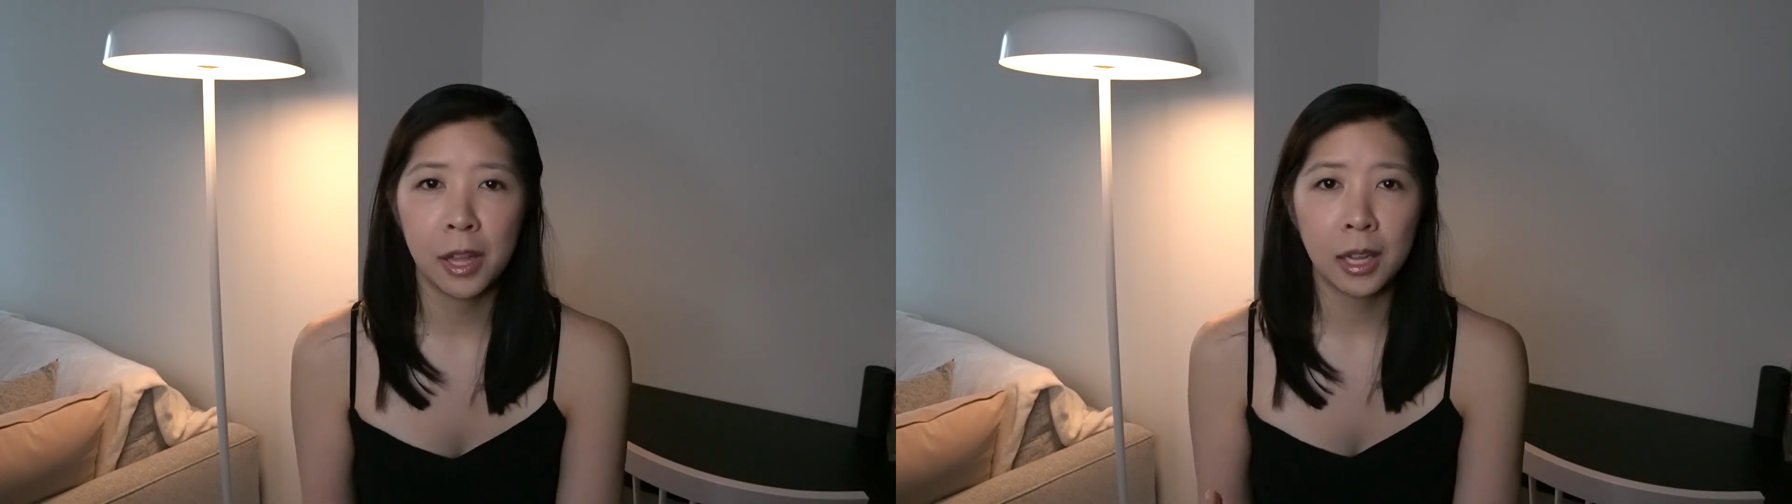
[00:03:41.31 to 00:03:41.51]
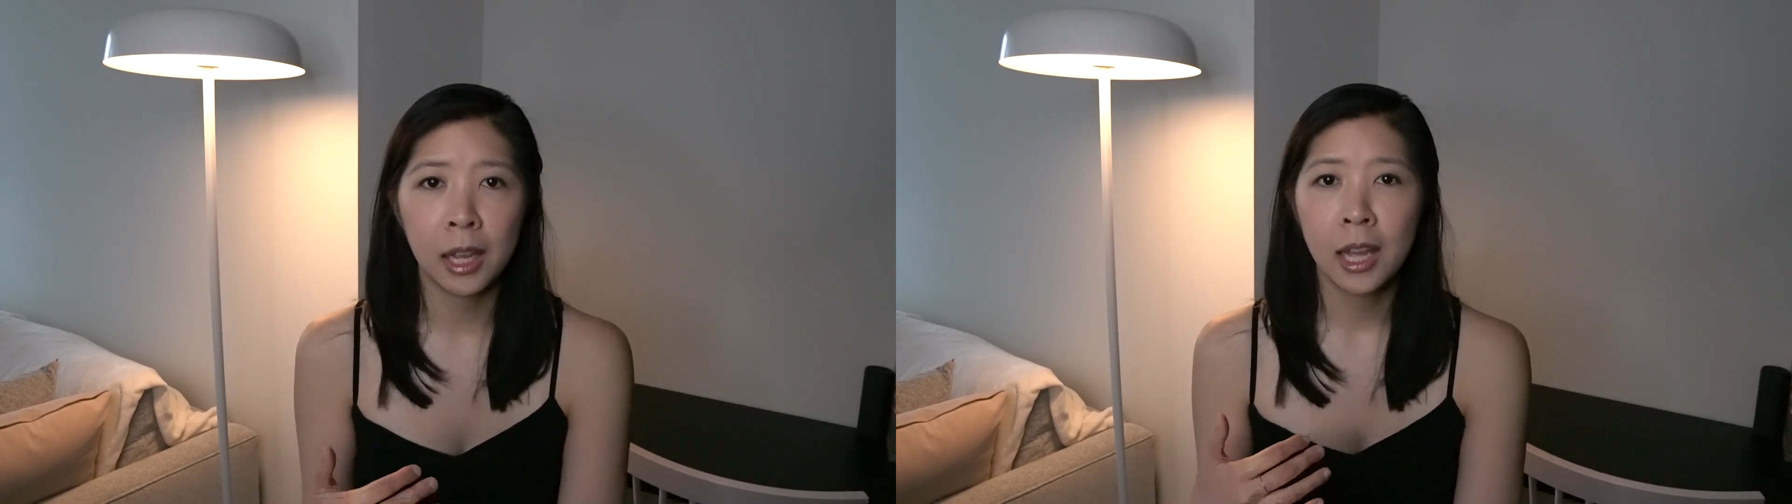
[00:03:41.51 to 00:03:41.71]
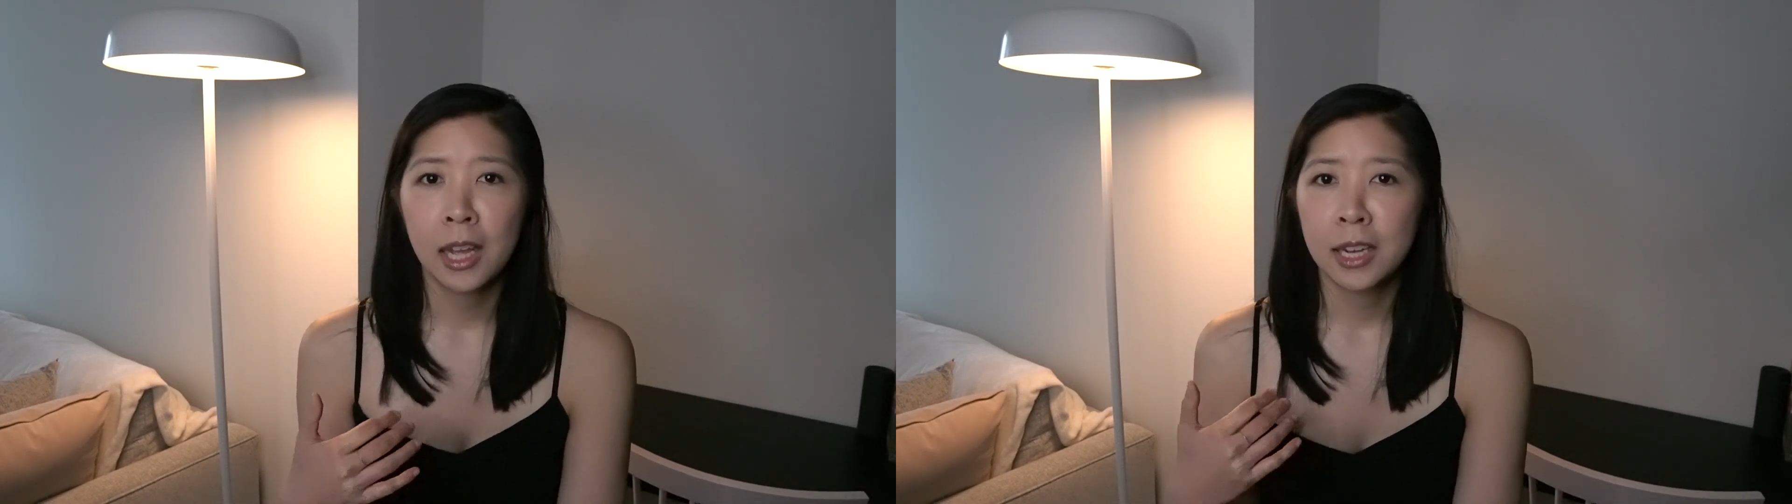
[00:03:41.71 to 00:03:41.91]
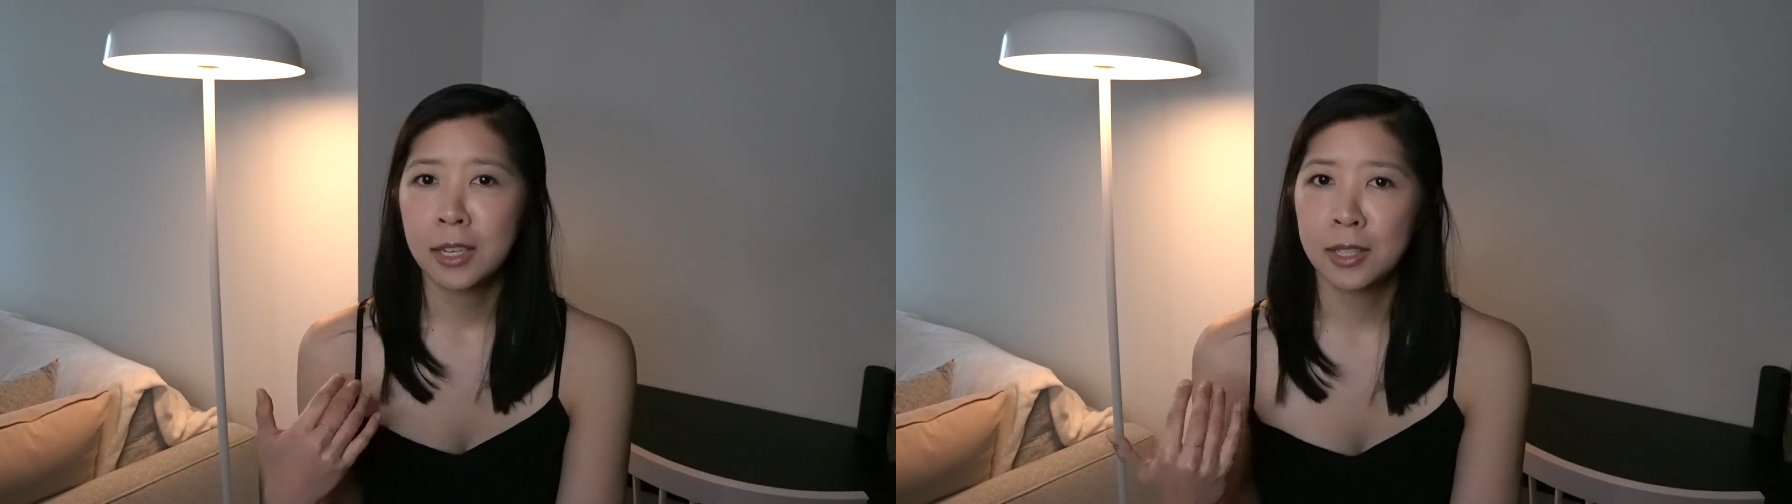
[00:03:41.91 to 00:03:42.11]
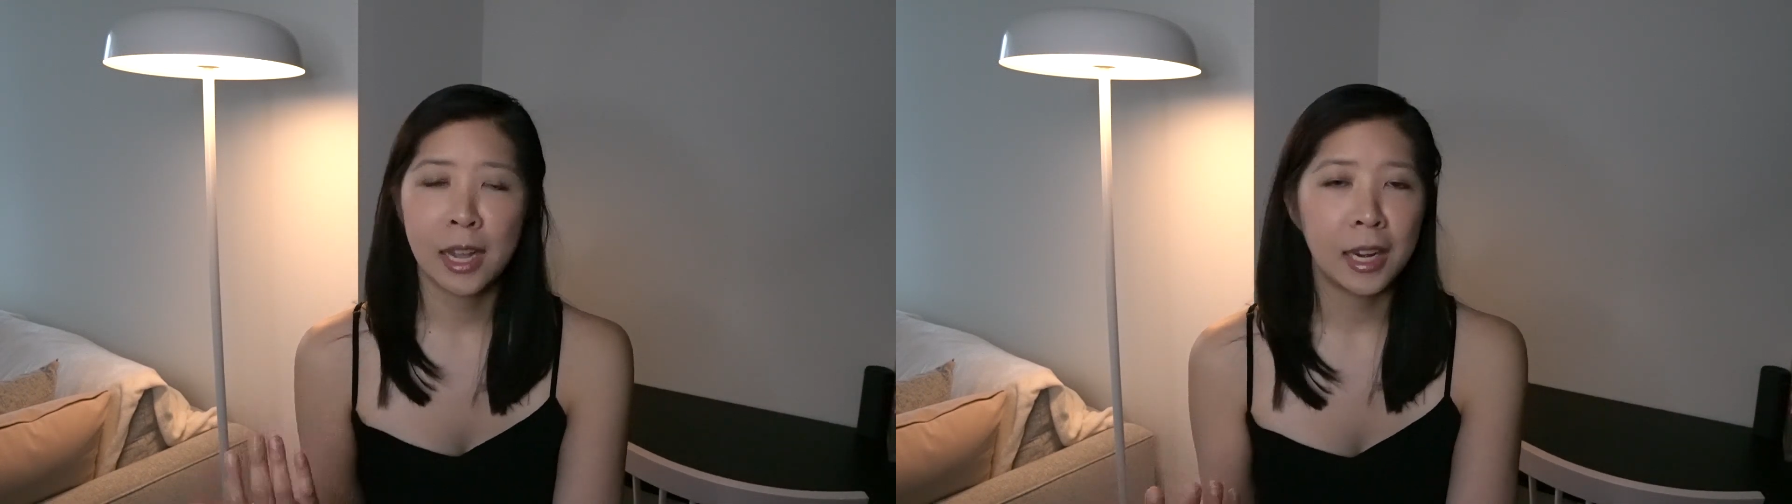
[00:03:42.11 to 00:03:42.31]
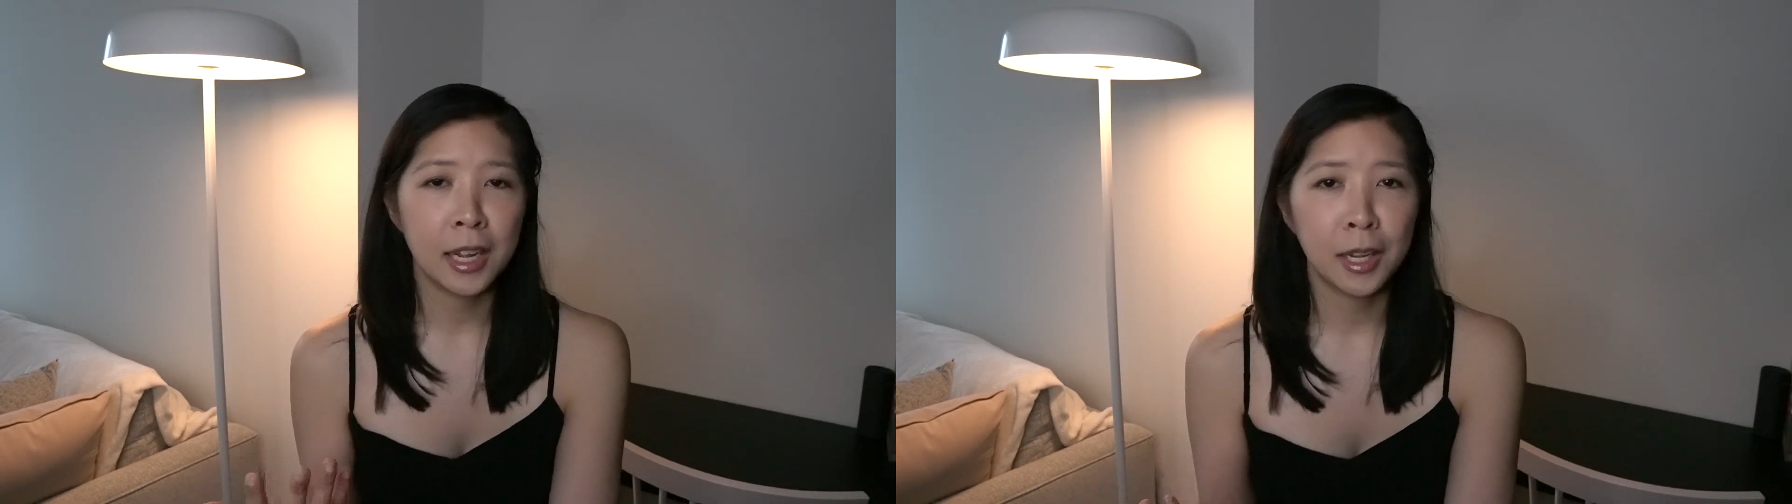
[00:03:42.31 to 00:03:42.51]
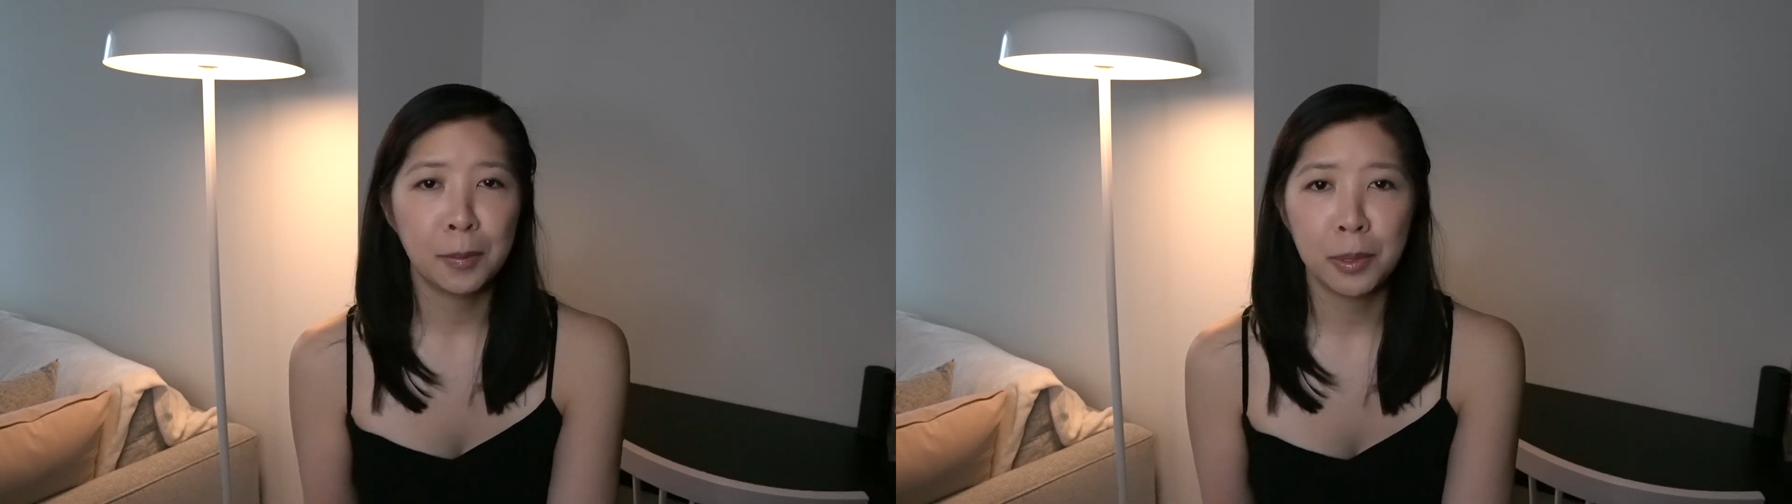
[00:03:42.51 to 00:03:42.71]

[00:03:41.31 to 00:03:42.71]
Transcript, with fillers: like designing and